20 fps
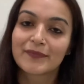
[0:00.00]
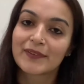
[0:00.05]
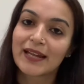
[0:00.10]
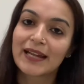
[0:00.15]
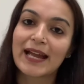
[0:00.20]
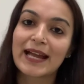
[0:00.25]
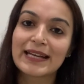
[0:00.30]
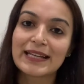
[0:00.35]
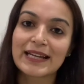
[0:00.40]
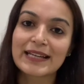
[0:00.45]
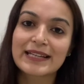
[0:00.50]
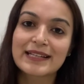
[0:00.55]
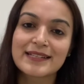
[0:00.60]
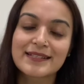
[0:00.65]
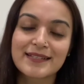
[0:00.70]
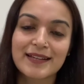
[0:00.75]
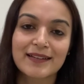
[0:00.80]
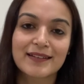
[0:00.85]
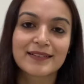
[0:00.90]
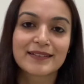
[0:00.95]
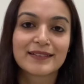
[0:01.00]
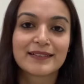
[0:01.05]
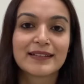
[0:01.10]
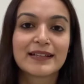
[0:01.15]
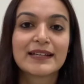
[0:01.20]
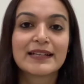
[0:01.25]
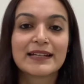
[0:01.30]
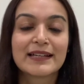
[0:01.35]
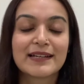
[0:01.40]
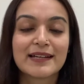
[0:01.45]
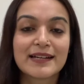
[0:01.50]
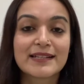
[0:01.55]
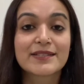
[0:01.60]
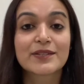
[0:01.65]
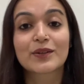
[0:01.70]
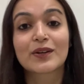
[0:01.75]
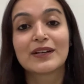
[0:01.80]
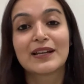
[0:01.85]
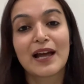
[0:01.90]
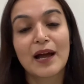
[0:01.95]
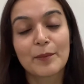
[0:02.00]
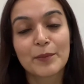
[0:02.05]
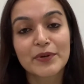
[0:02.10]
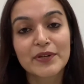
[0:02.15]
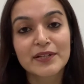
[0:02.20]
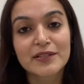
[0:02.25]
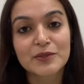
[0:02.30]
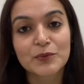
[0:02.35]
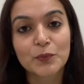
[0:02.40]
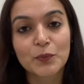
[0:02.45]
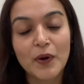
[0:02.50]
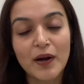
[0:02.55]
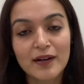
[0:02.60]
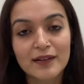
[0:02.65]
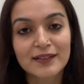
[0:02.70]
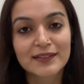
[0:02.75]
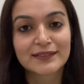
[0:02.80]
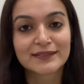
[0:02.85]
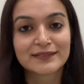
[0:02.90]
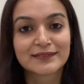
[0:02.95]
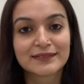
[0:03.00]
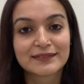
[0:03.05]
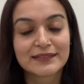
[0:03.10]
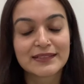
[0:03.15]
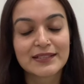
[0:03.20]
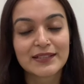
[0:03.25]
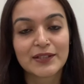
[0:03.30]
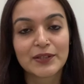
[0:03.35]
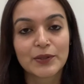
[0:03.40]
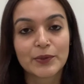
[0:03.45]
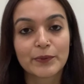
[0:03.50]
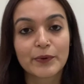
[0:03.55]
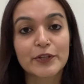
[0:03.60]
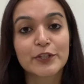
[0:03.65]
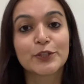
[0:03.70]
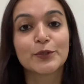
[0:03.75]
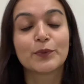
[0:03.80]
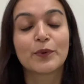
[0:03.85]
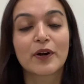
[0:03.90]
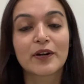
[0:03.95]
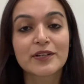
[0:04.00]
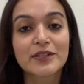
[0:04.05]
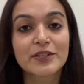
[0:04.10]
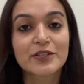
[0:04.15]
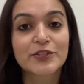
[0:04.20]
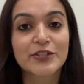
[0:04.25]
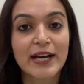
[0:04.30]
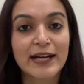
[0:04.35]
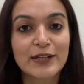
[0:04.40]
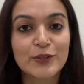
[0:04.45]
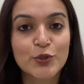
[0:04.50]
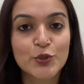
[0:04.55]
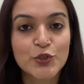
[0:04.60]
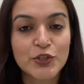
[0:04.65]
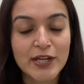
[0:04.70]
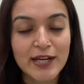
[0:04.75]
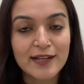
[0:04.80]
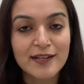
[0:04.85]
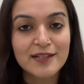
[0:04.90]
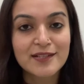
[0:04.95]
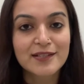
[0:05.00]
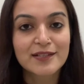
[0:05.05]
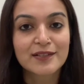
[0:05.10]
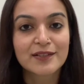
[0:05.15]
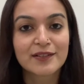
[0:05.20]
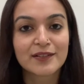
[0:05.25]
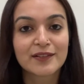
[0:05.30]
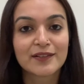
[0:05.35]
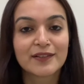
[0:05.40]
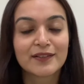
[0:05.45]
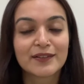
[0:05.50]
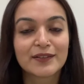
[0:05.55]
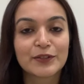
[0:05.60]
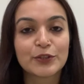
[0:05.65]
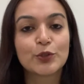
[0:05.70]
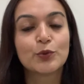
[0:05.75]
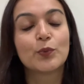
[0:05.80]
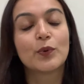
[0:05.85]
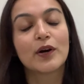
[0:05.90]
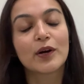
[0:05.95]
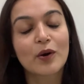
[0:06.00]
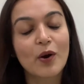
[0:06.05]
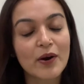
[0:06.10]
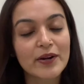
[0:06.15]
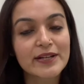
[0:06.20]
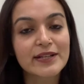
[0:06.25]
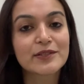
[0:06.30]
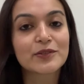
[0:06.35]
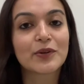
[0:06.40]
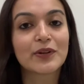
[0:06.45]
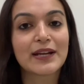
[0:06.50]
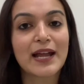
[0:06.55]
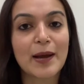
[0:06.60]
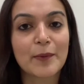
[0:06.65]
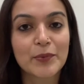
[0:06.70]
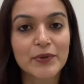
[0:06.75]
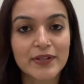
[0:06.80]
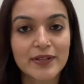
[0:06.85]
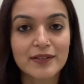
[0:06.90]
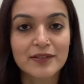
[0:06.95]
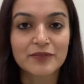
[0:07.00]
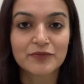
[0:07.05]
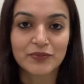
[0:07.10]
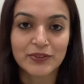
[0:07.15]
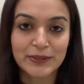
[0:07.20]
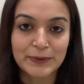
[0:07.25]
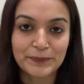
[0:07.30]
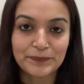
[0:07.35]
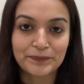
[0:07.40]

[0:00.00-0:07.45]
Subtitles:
And like I said, it's a collaborative work. What you want your child to change, you work on it collaboratively.